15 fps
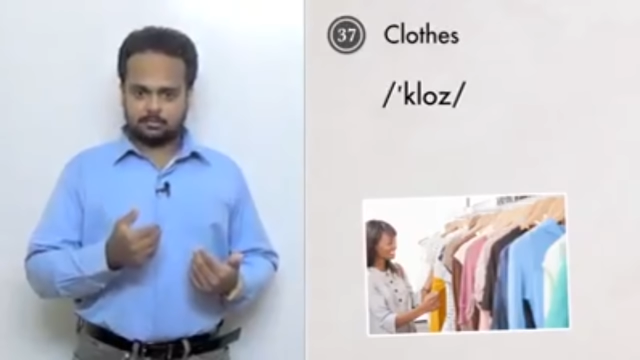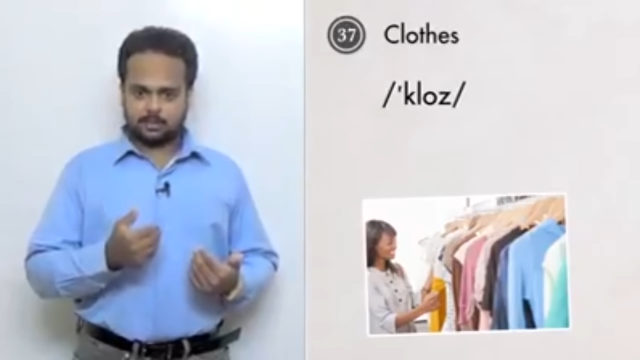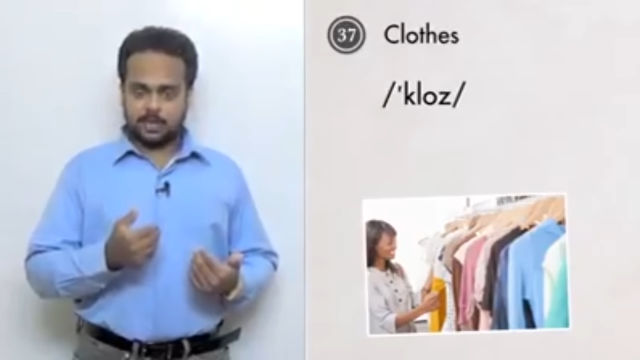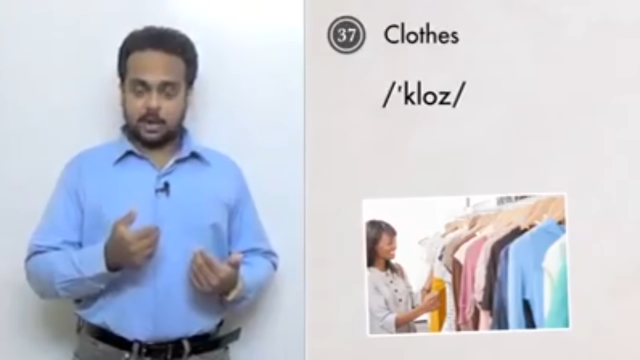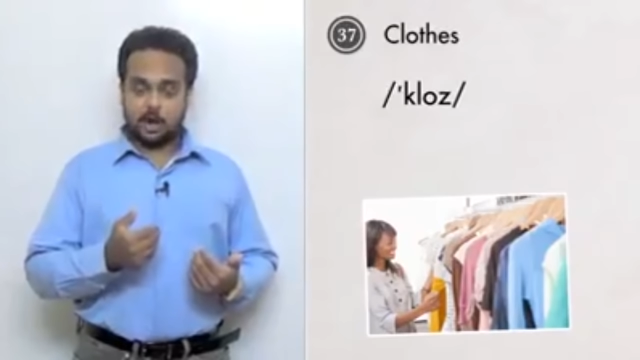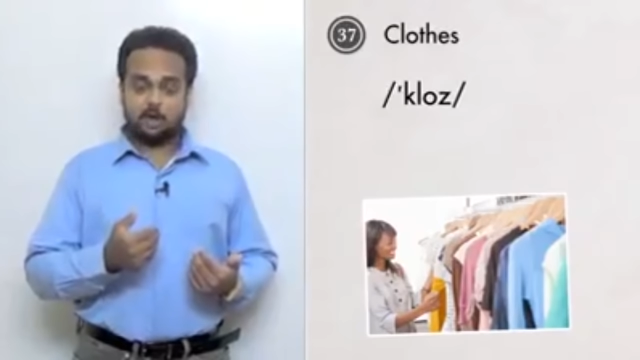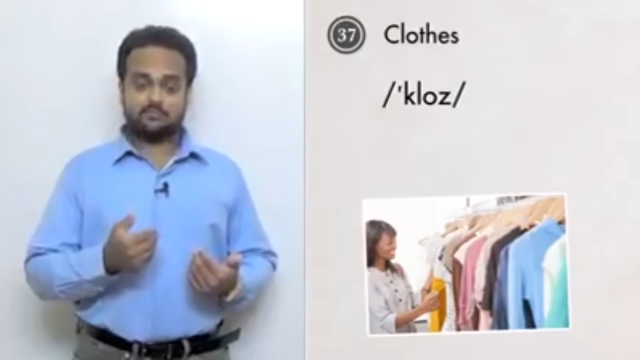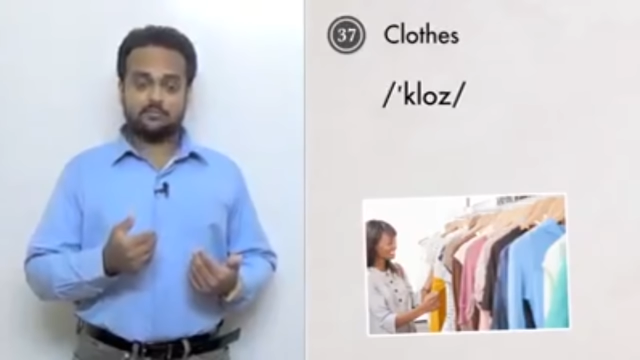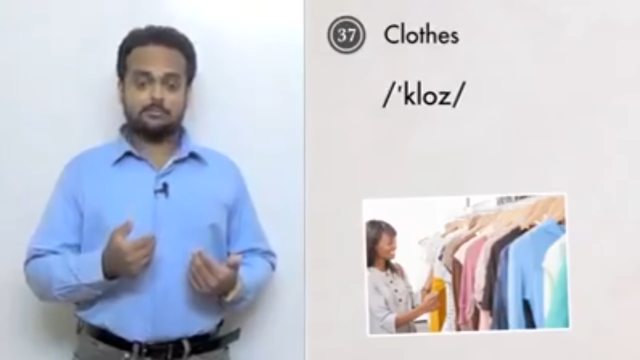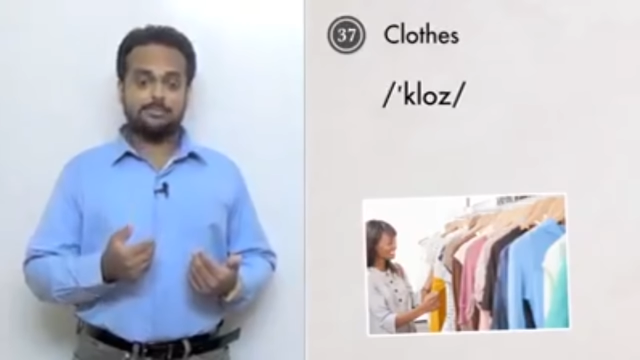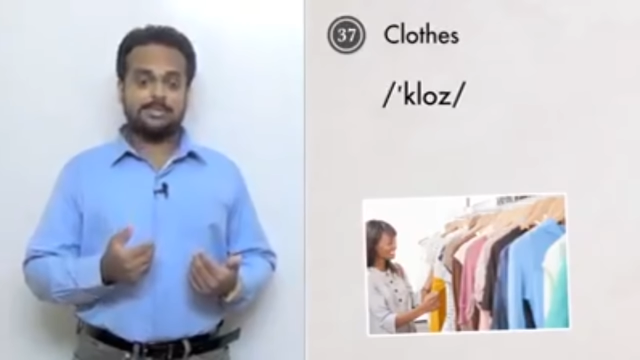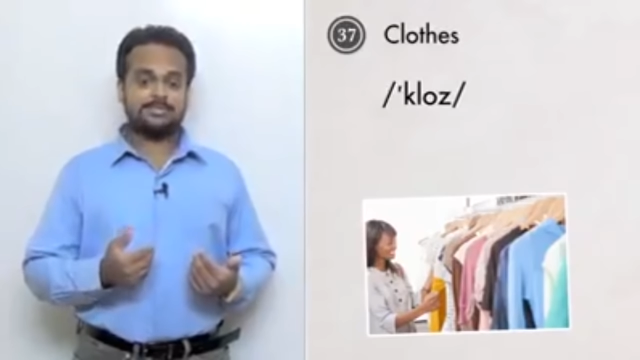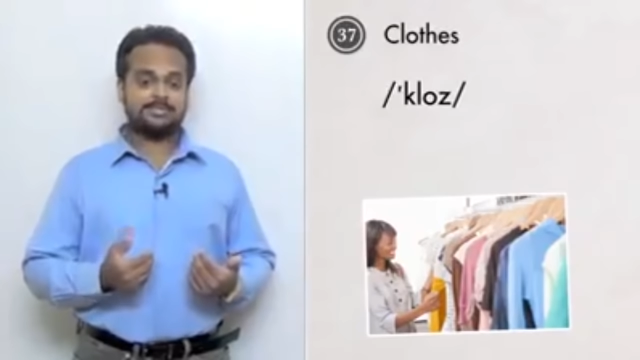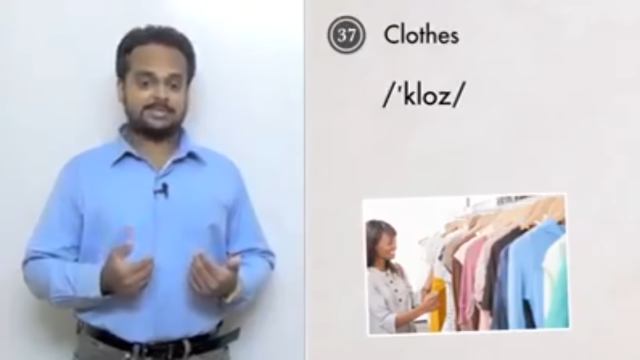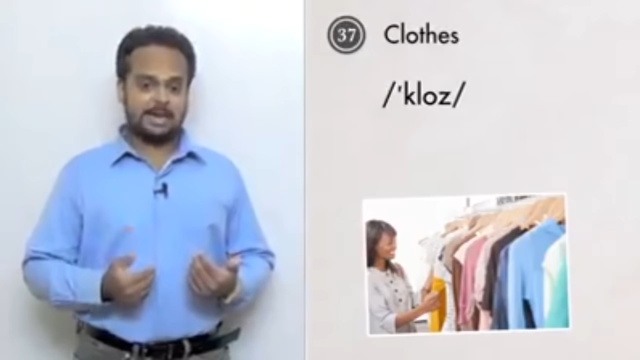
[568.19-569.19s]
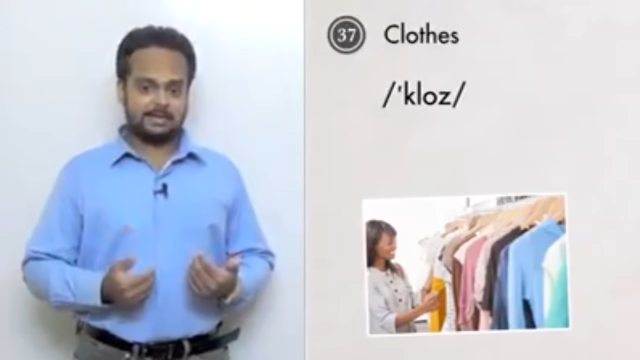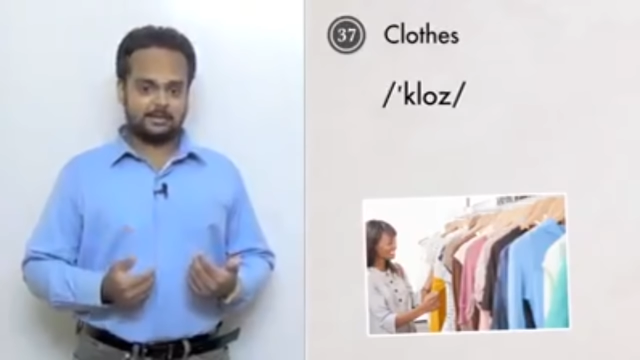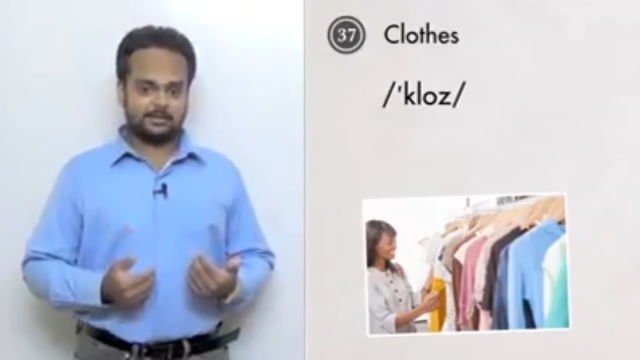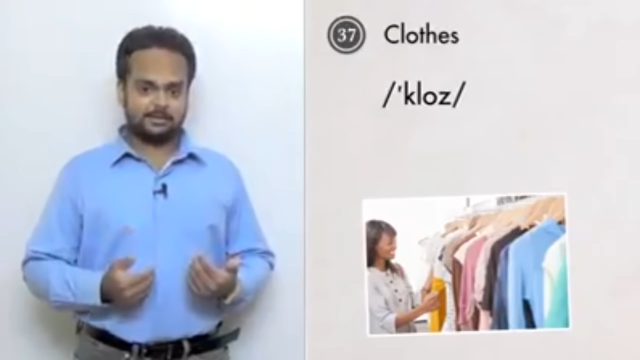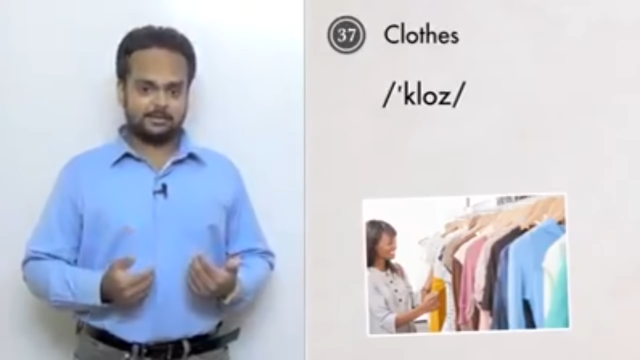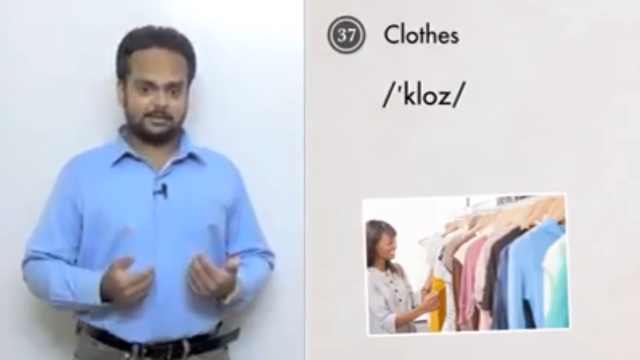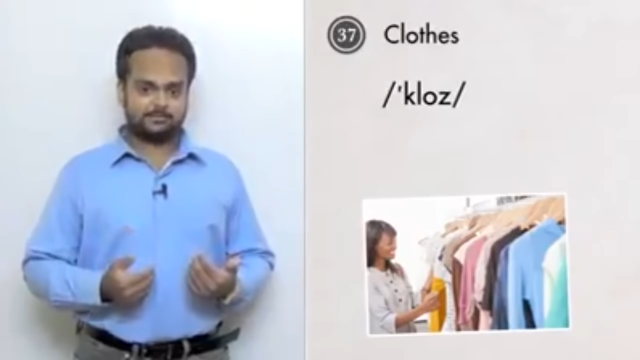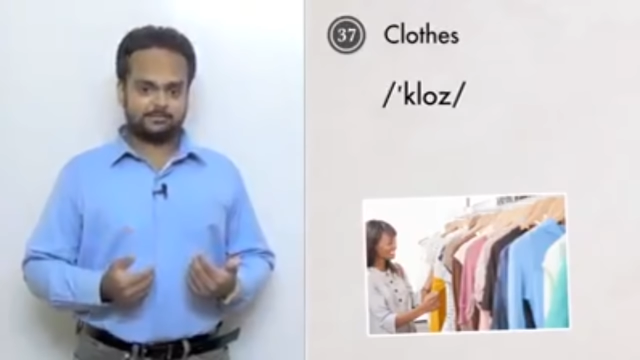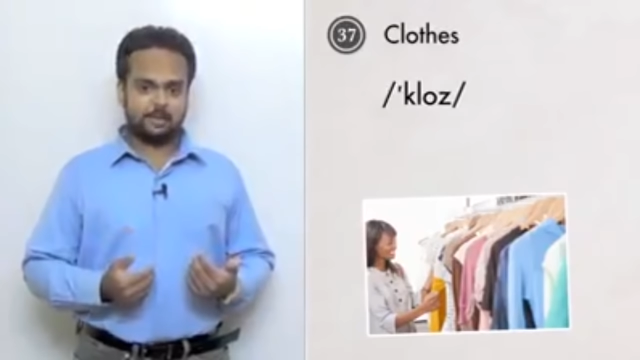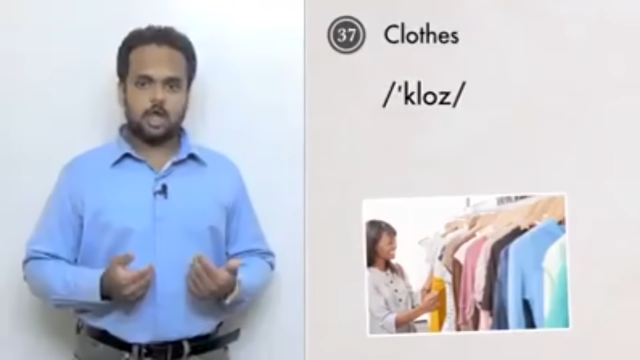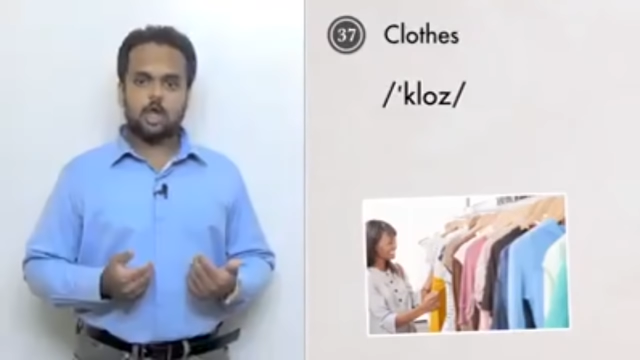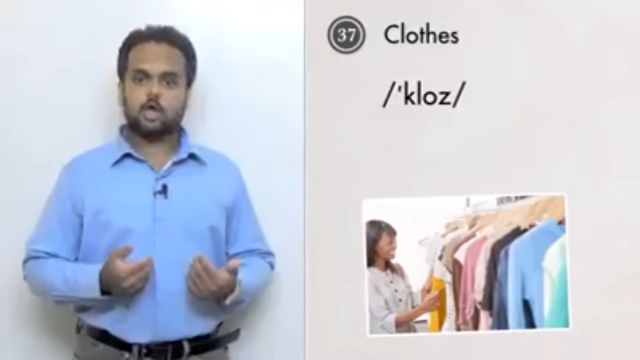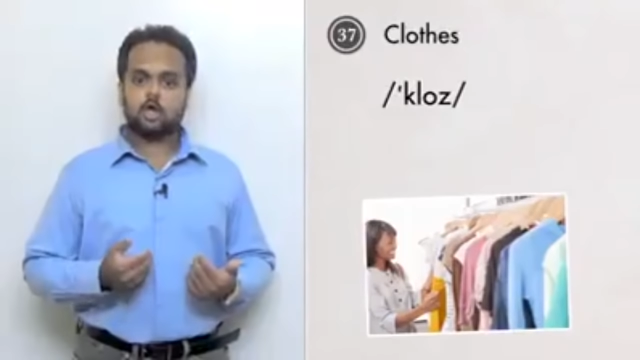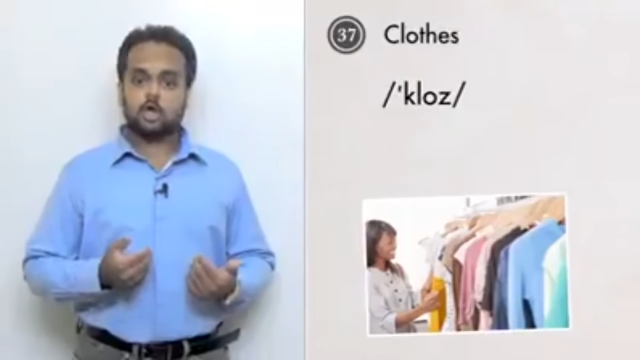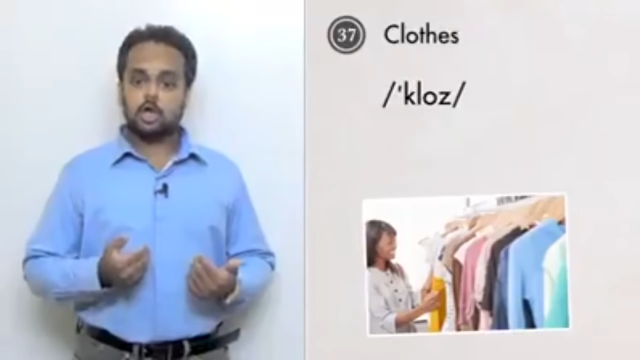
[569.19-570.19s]
can often be silent.
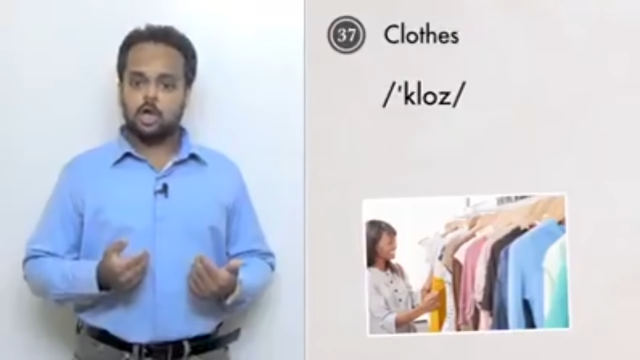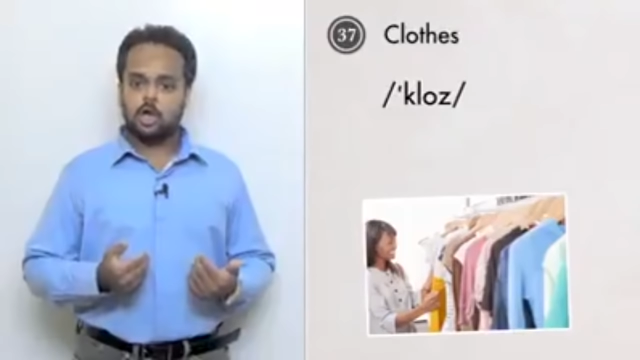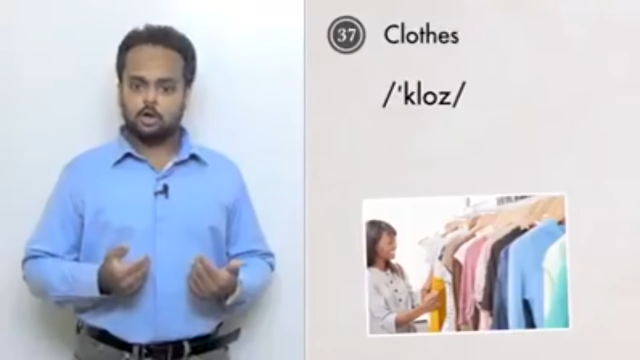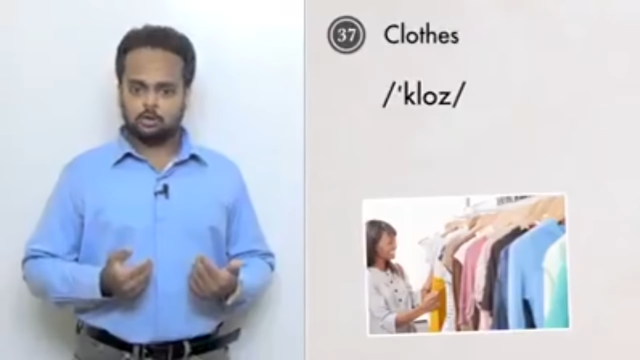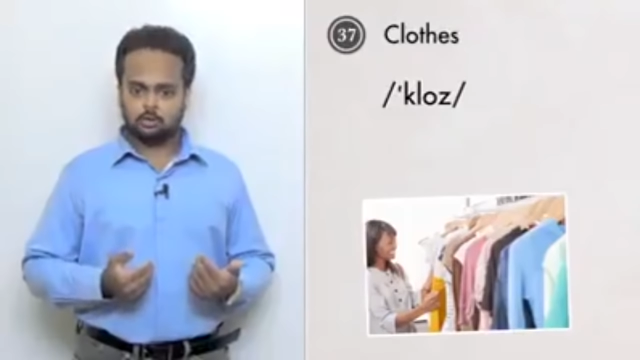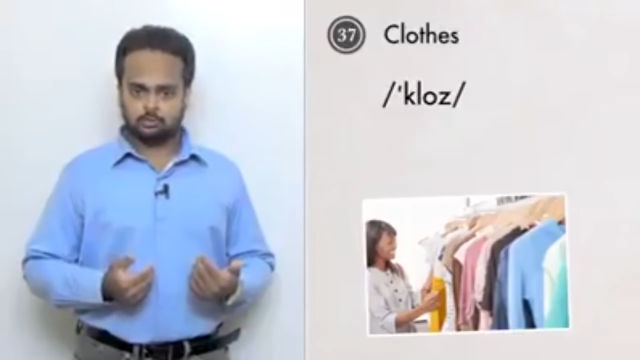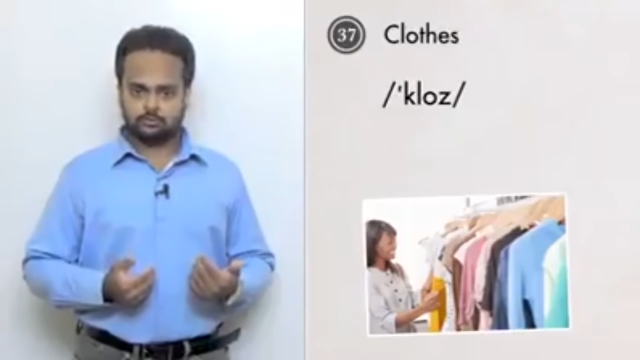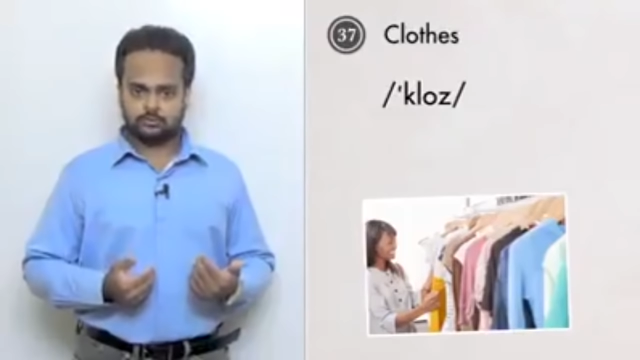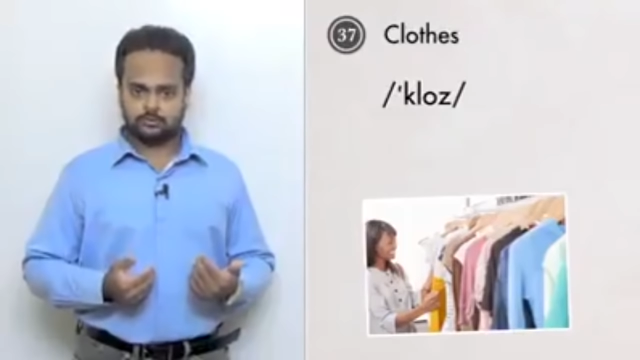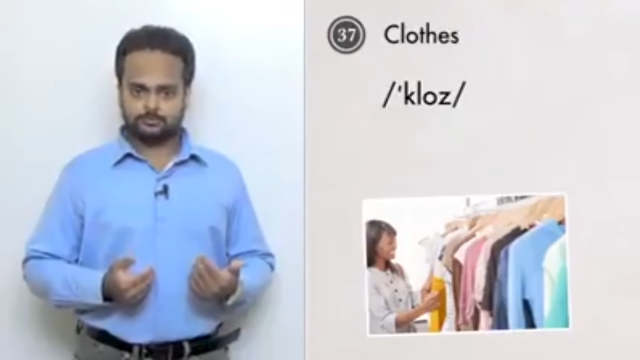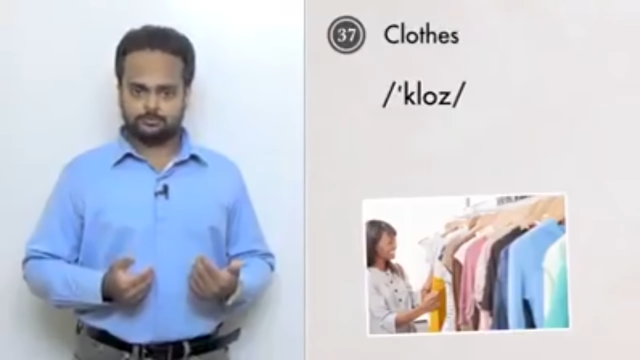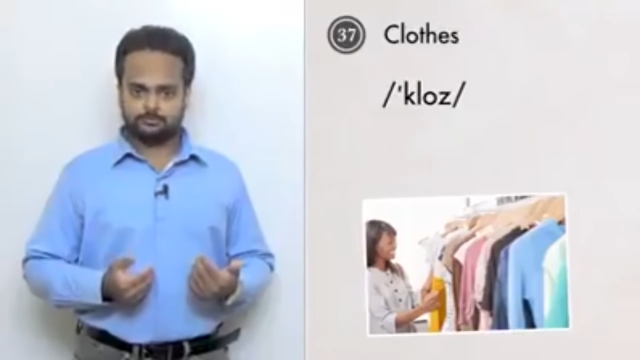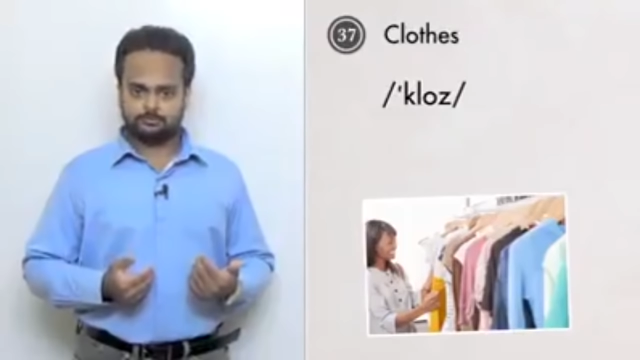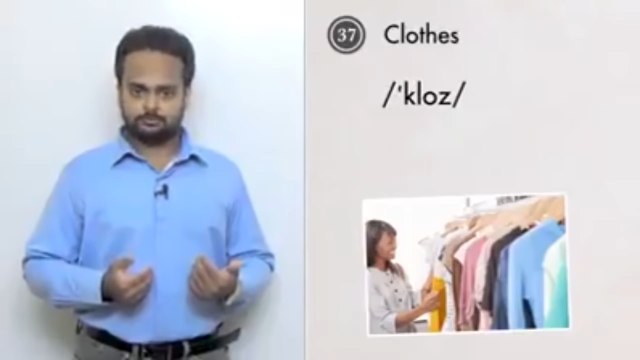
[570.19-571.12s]
Clothes.